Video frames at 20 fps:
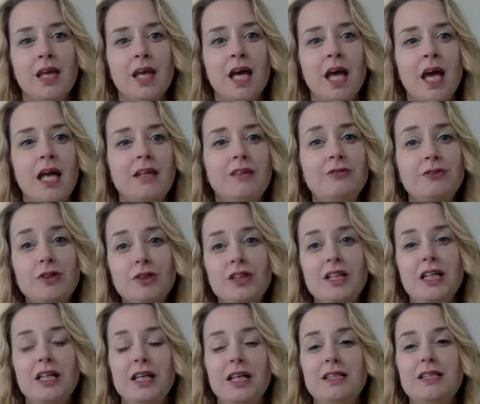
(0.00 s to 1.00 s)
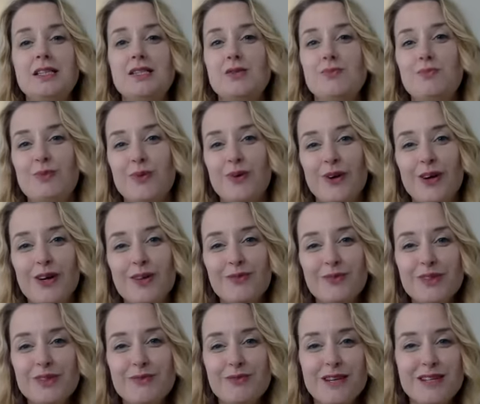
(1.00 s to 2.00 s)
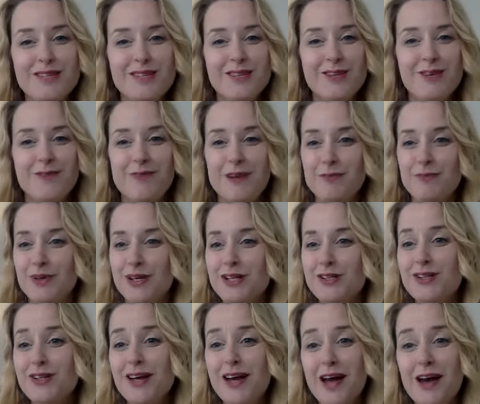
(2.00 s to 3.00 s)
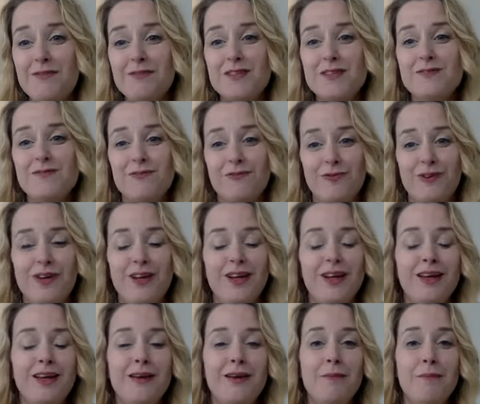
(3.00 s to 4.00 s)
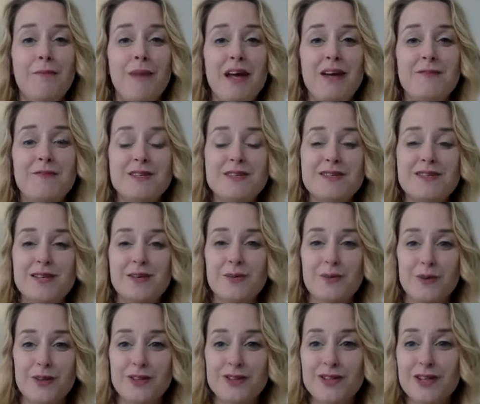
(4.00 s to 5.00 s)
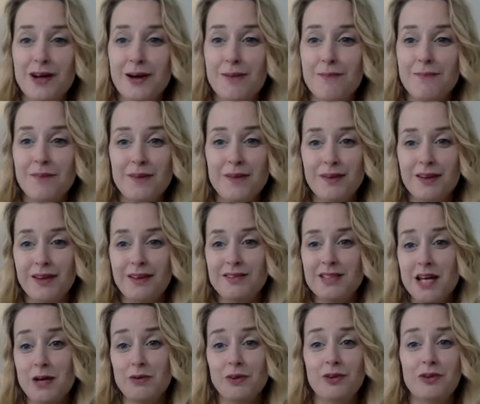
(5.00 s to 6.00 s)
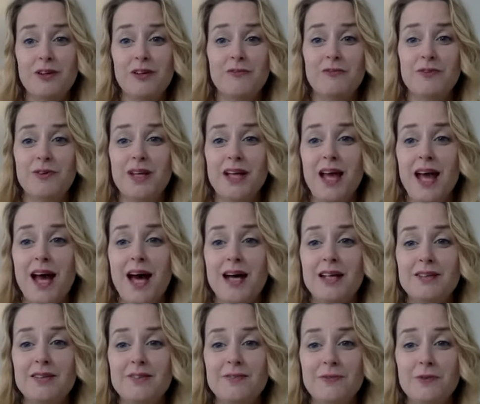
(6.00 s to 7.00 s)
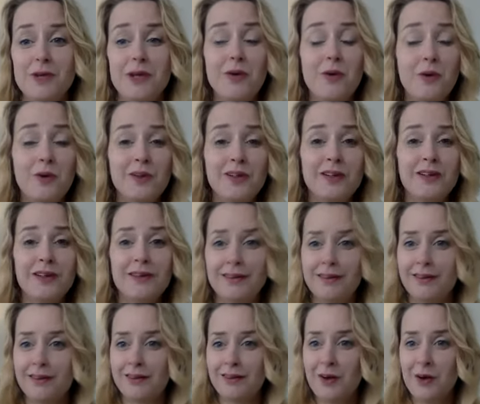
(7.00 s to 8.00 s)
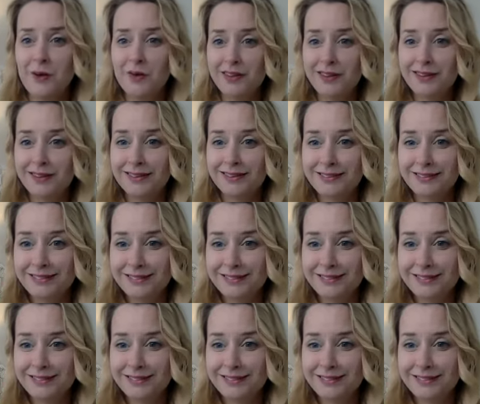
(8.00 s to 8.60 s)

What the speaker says: And if you need any support with raising your vibration, I have this free manifesting workshop. You can download it free at Golden